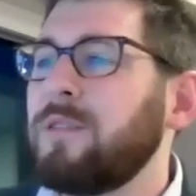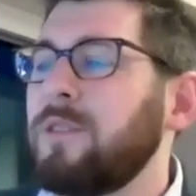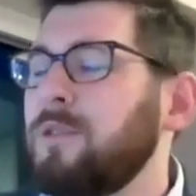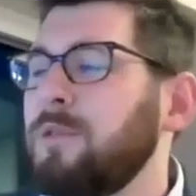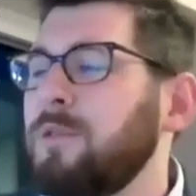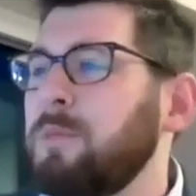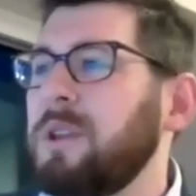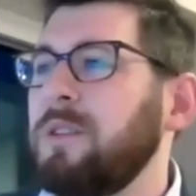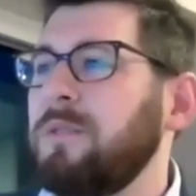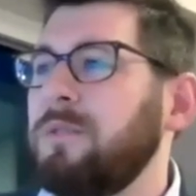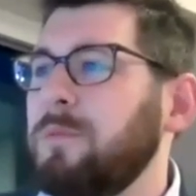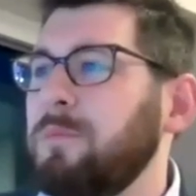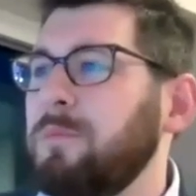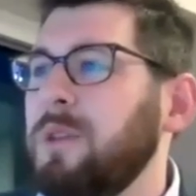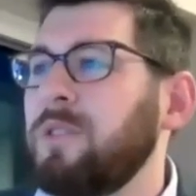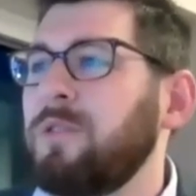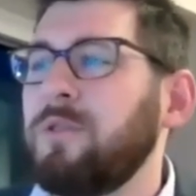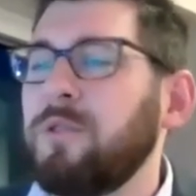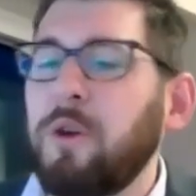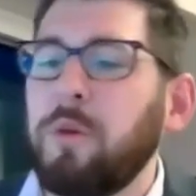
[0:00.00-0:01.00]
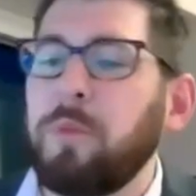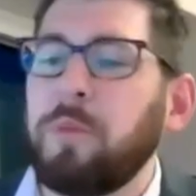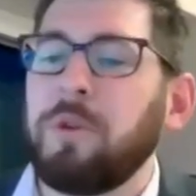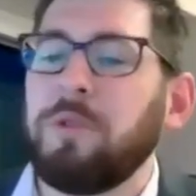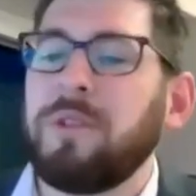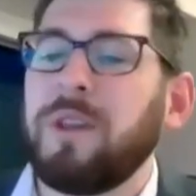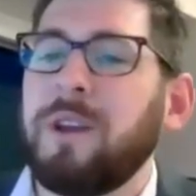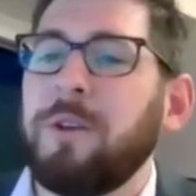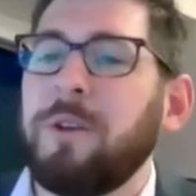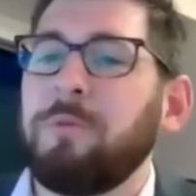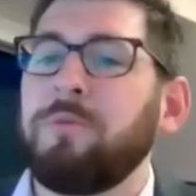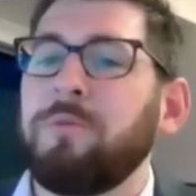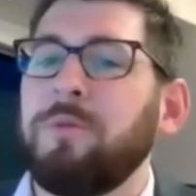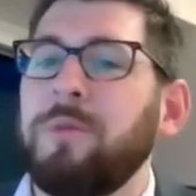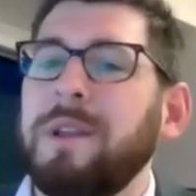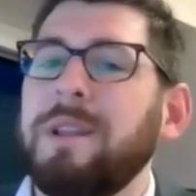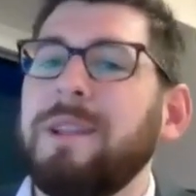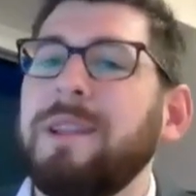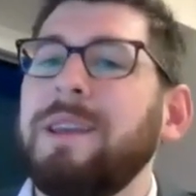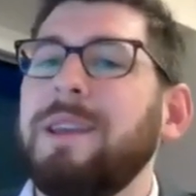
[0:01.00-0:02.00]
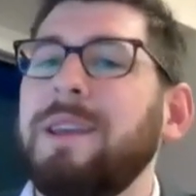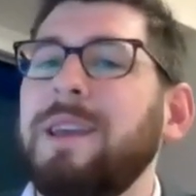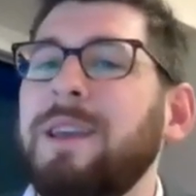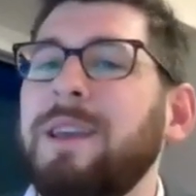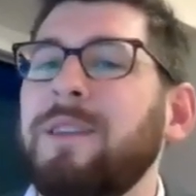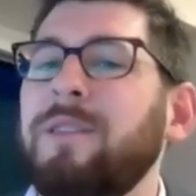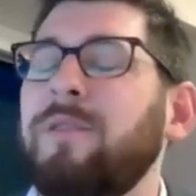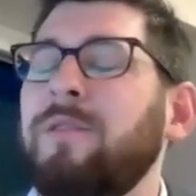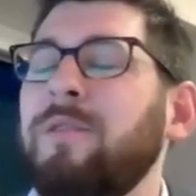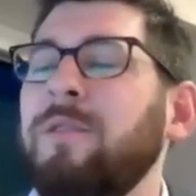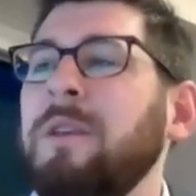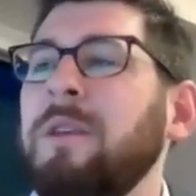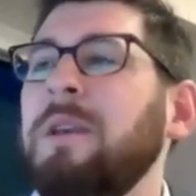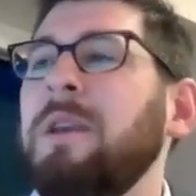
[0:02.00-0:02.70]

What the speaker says: is a bit of a misnomer there. Really, it's